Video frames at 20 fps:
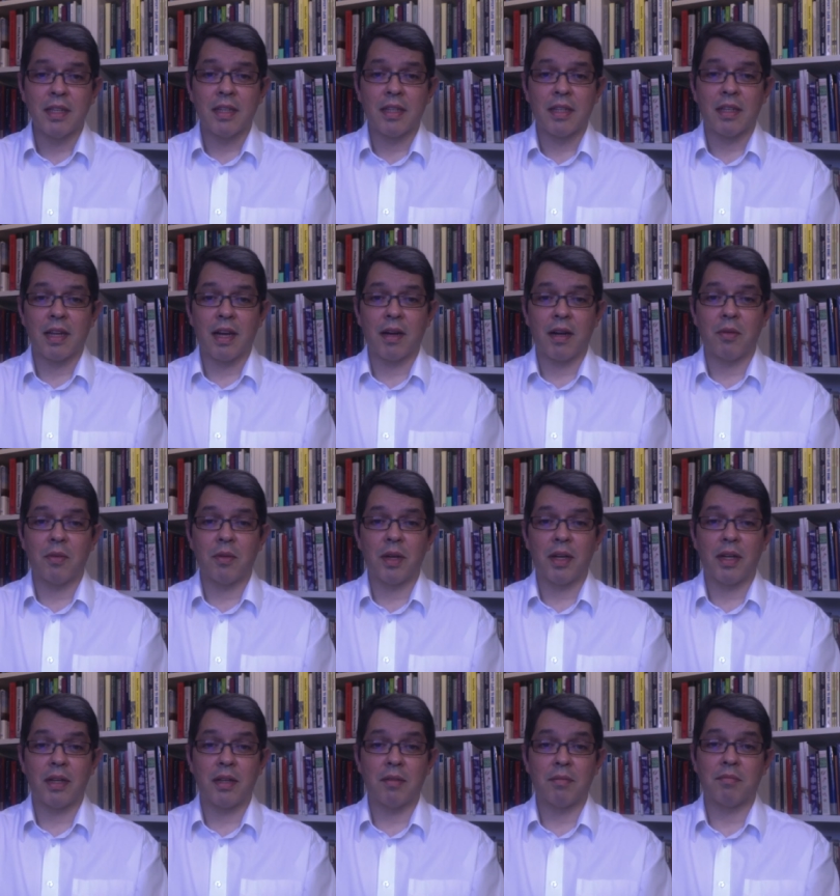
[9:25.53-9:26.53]

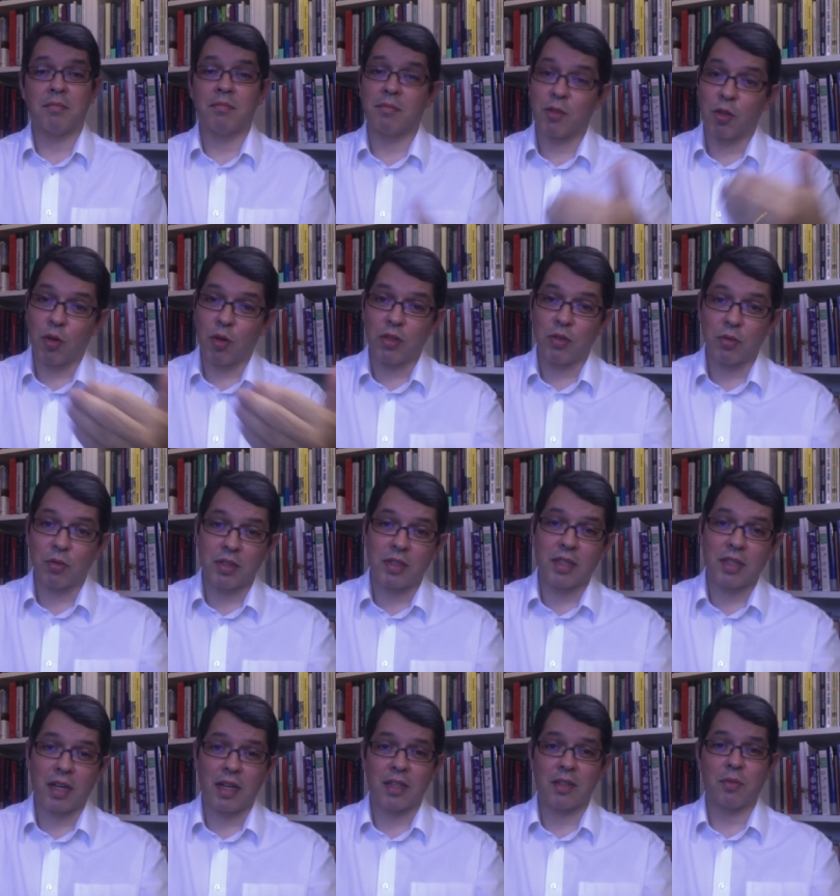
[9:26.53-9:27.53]
Now going to
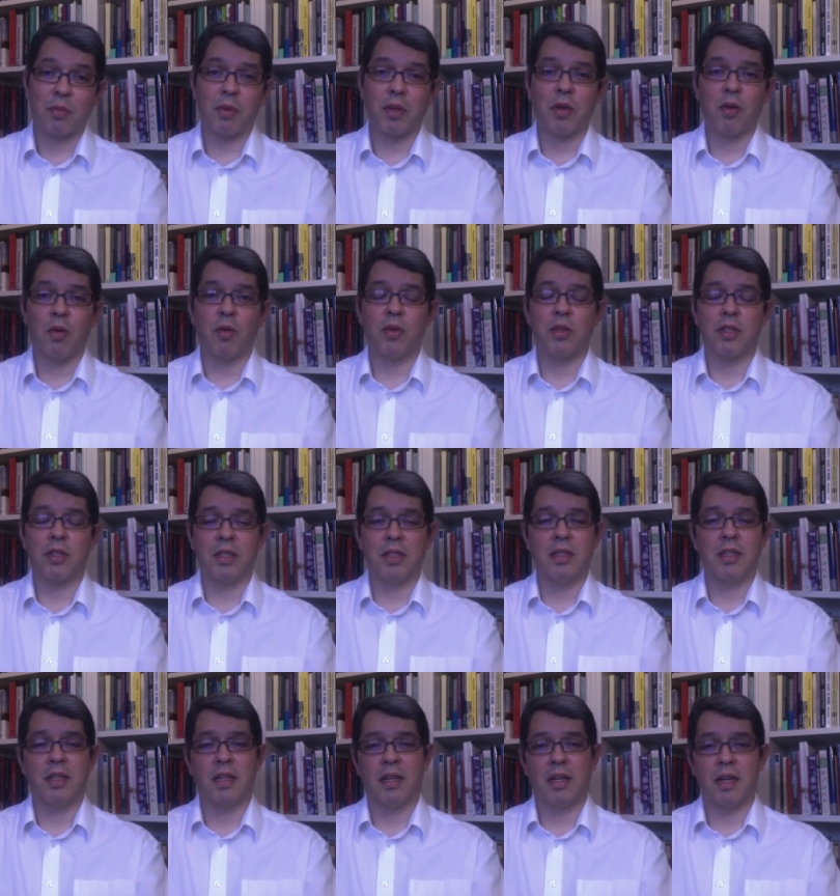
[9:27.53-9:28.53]
start recording
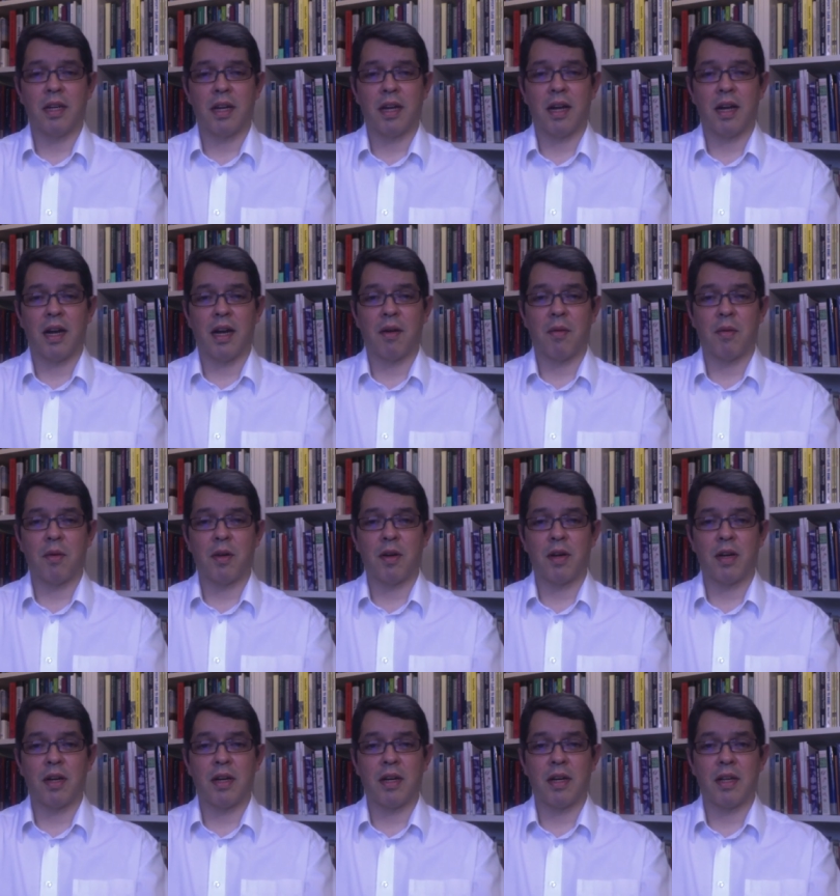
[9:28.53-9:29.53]

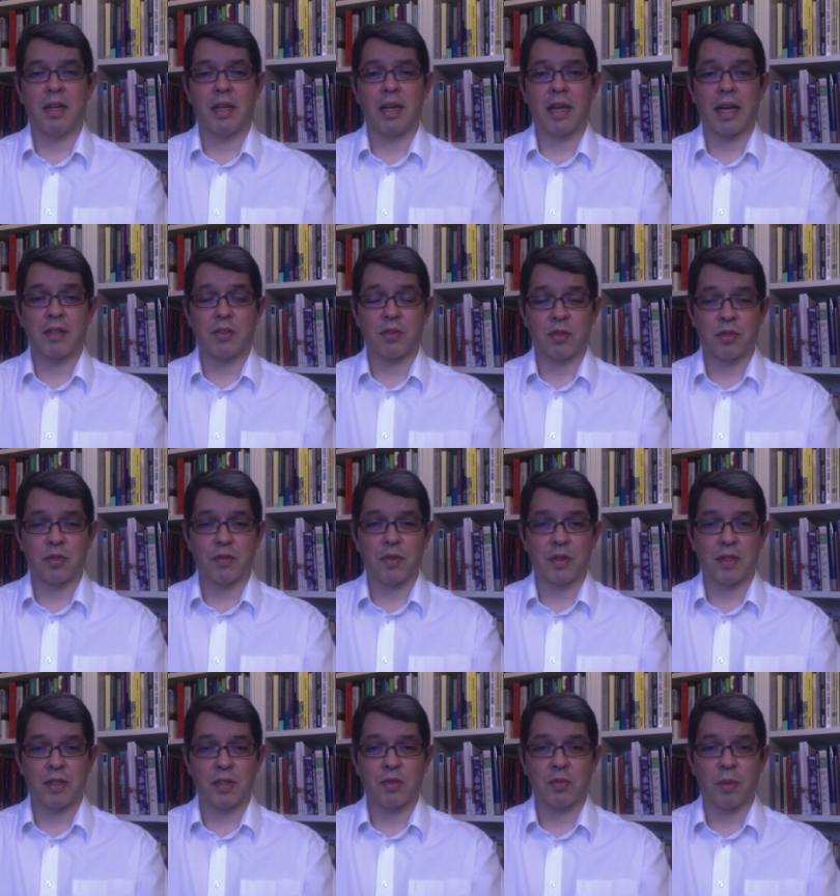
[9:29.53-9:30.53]
our lectures for
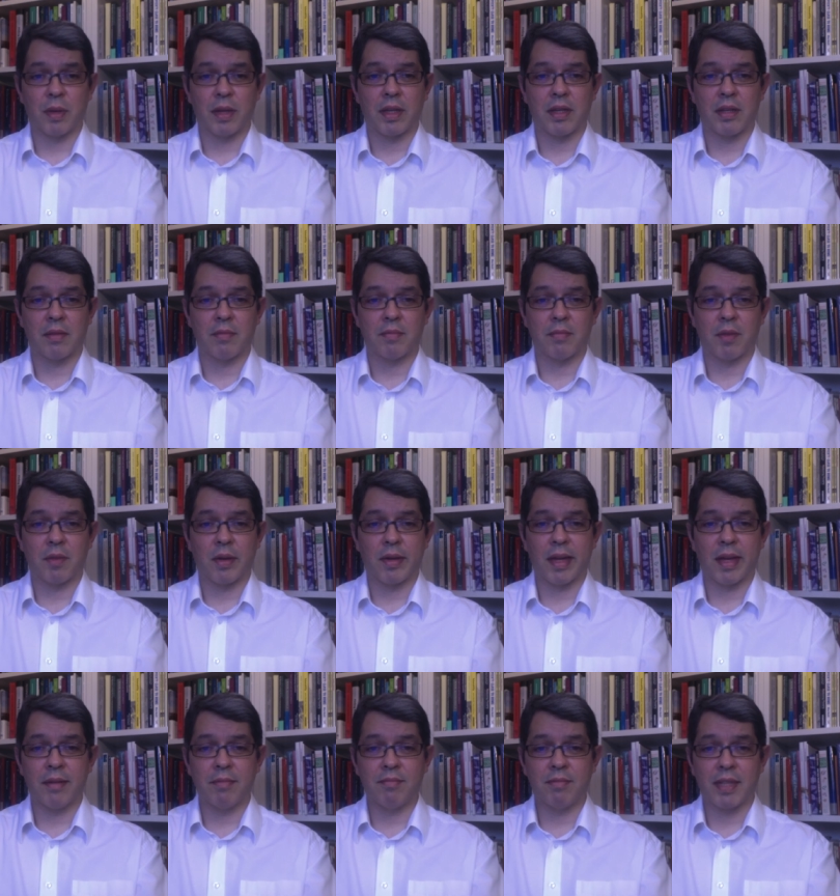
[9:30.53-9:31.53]
this week.
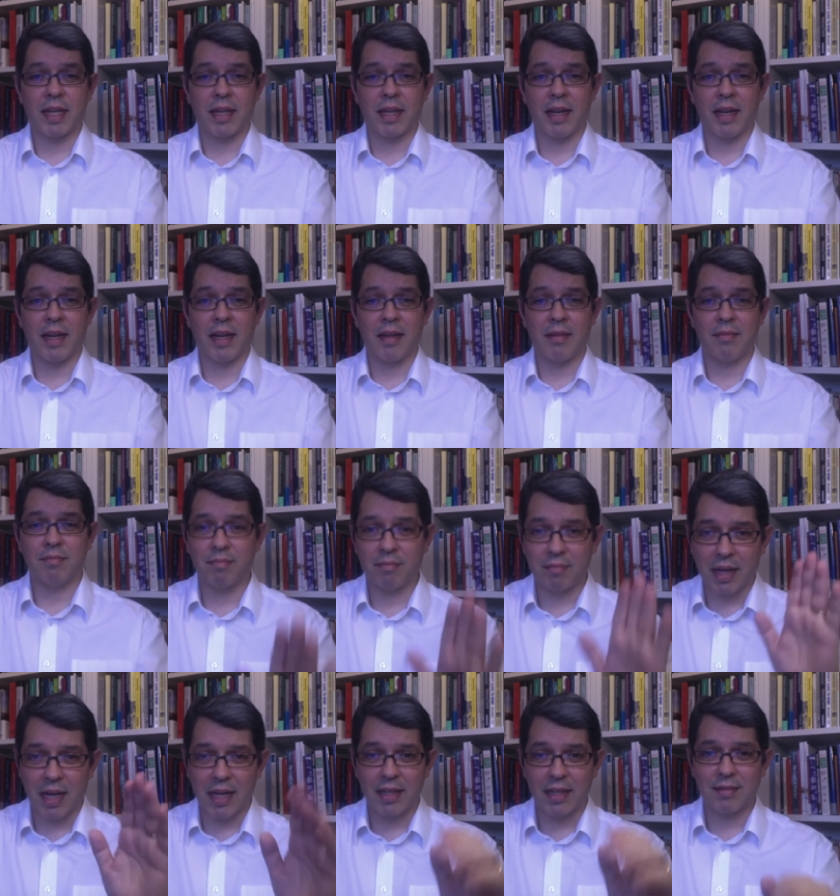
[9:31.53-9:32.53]
Okay? Take care.
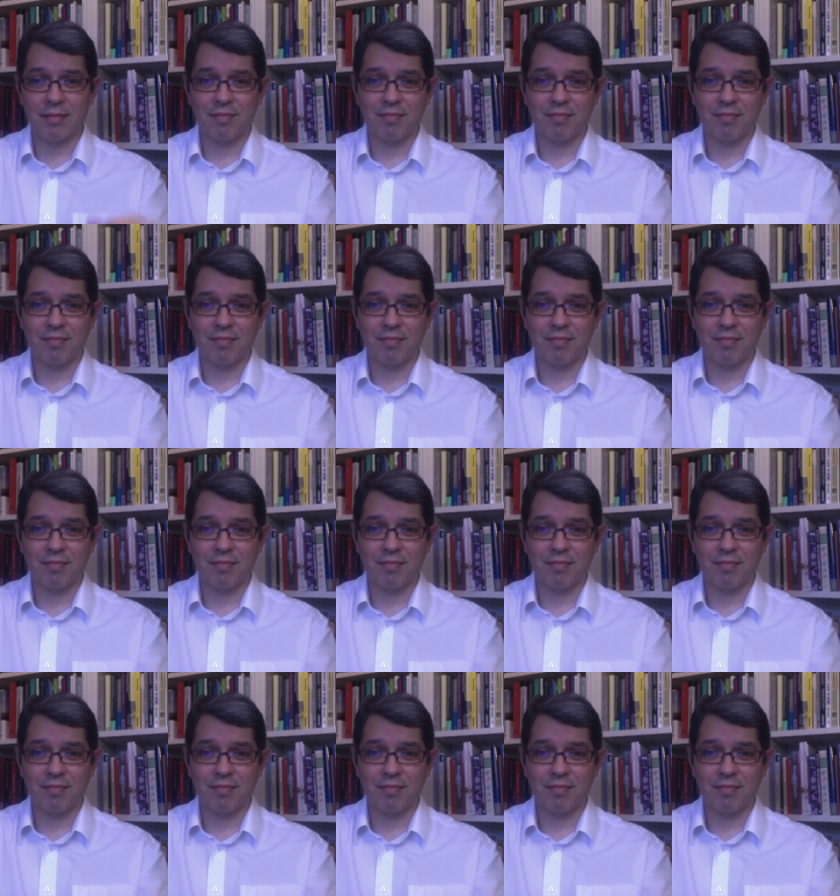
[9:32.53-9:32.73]
Bye.